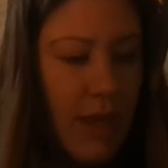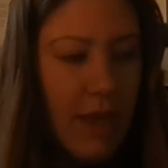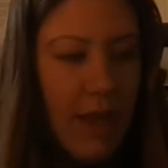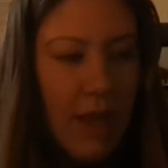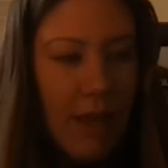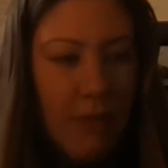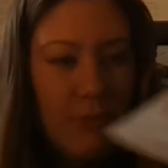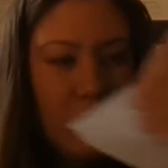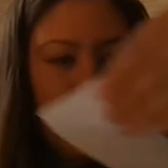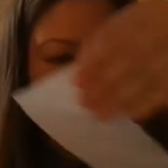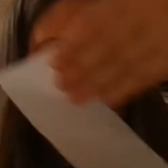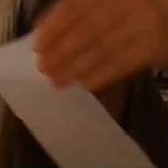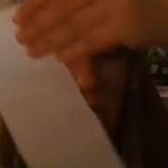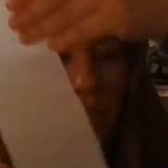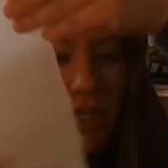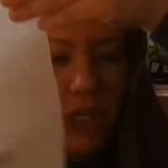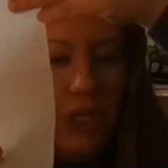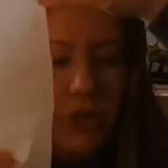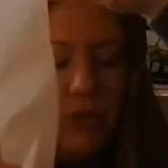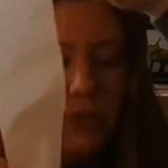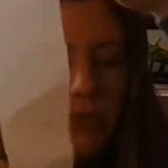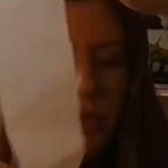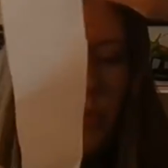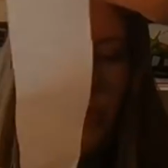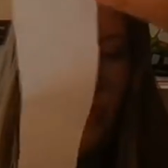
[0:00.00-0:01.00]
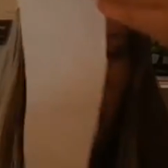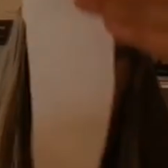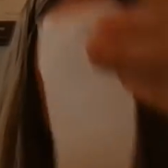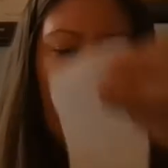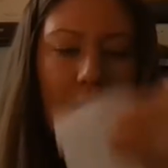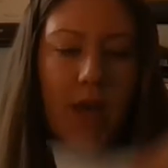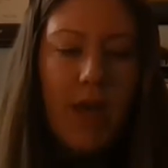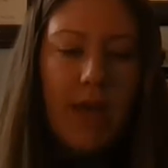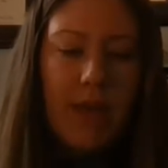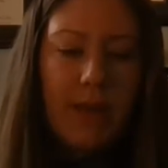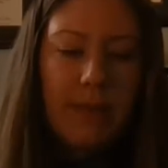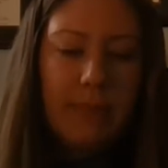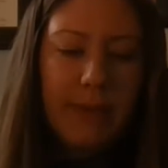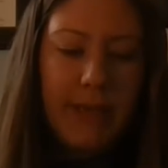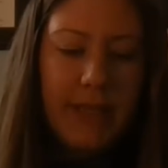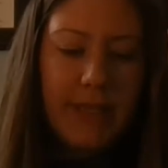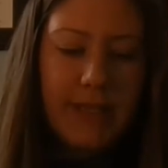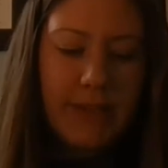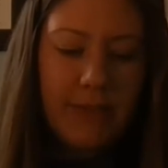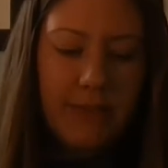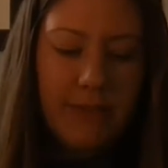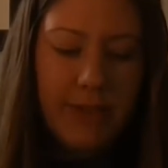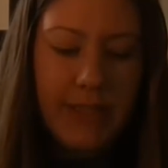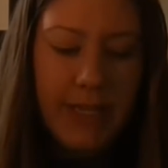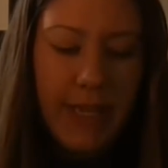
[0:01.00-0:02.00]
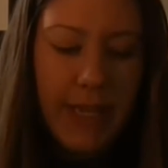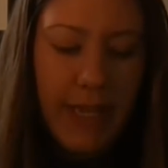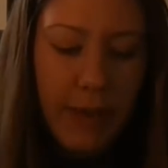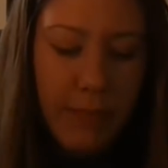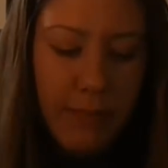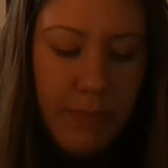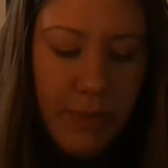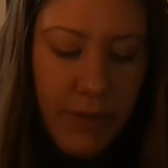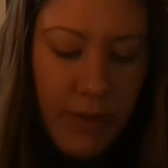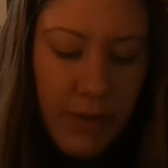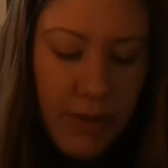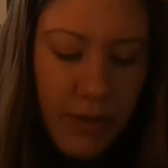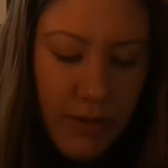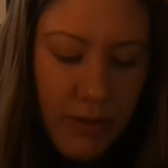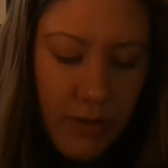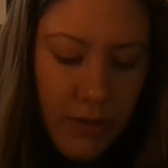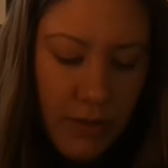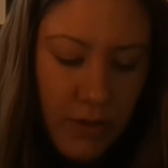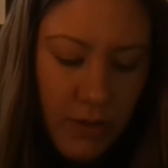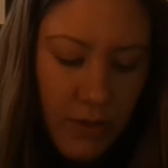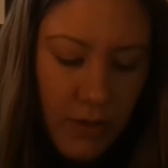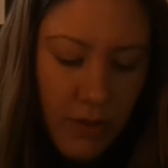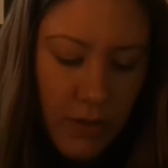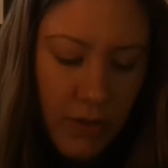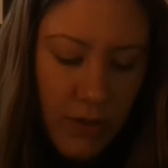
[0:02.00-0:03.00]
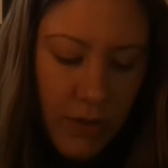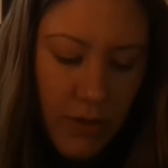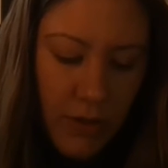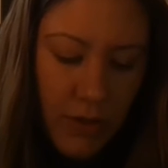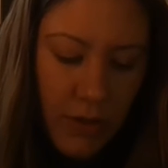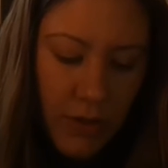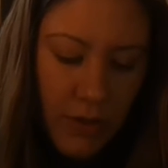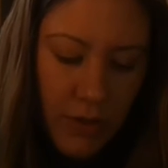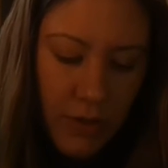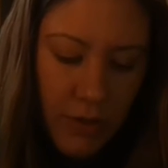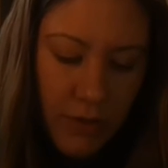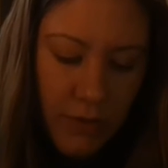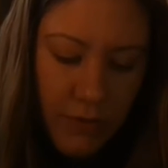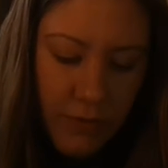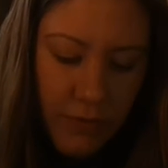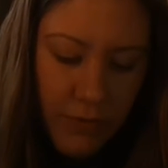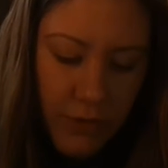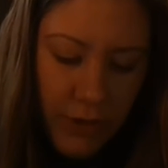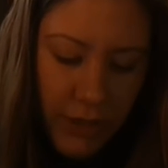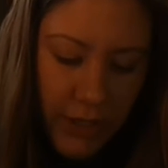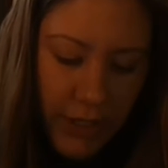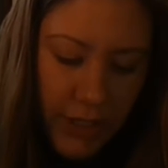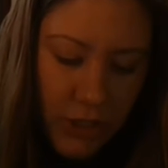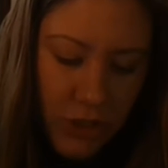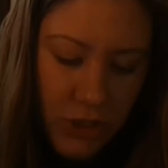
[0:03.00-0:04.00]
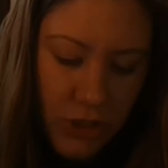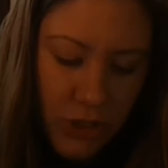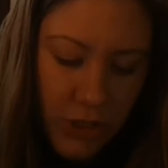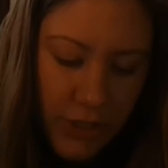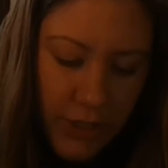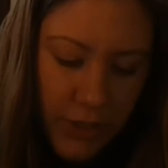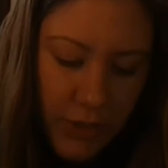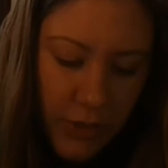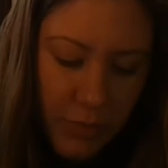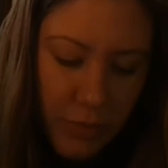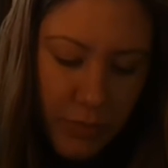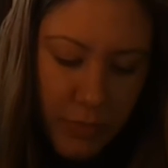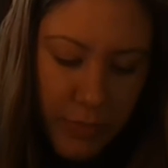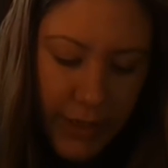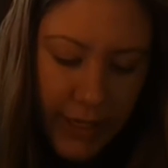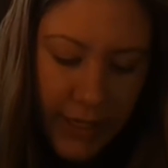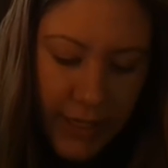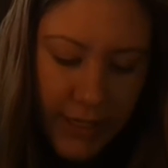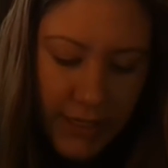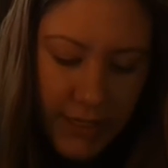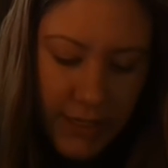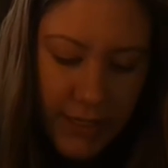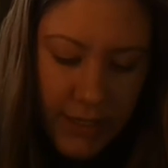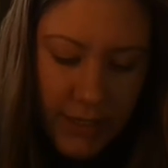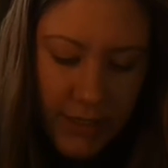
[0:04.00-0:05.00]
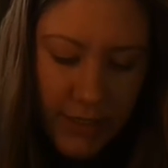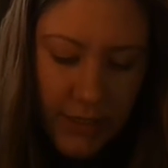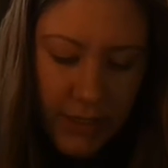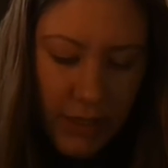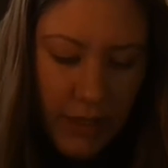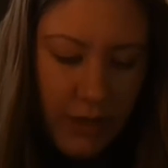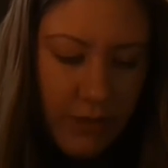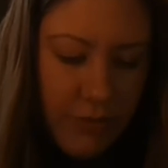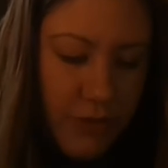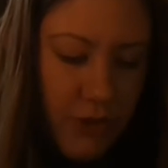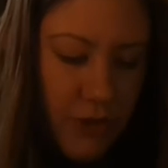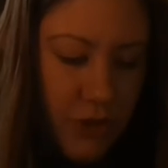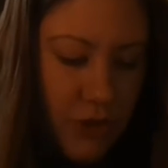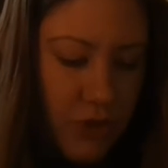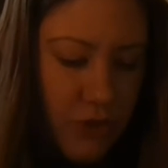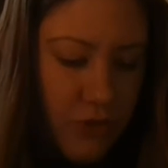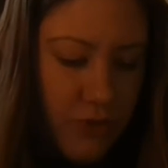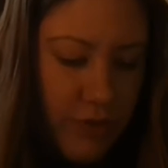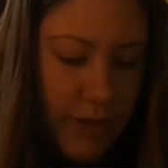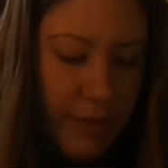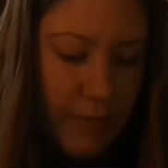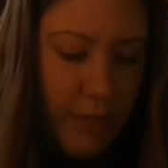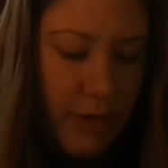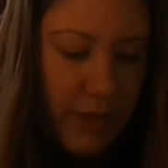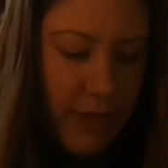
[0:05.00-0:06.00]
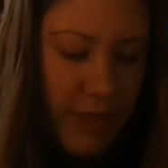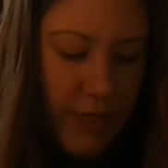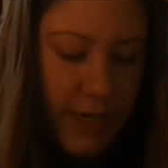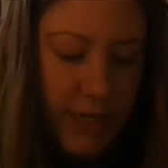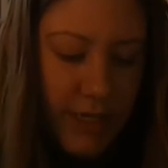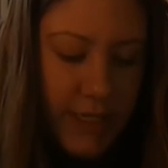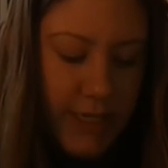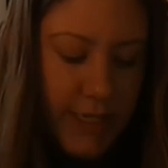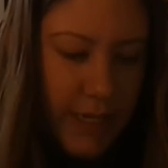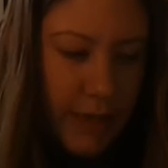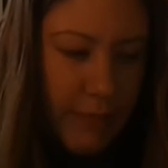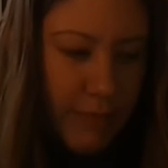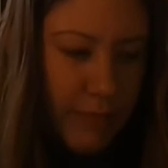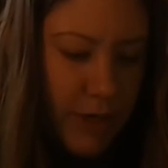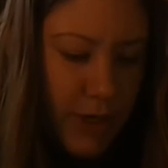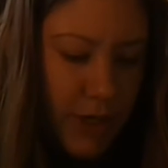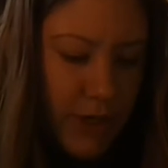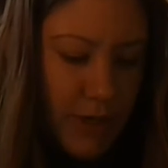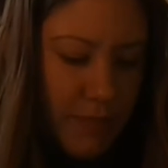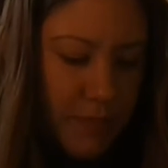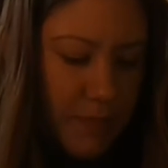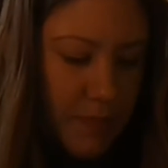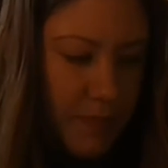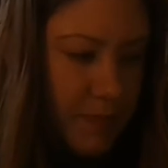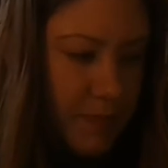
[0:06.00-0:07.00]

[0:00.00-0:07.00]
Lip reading: I'm just going to use one piece of tape for each little bit of streamer that I tape on,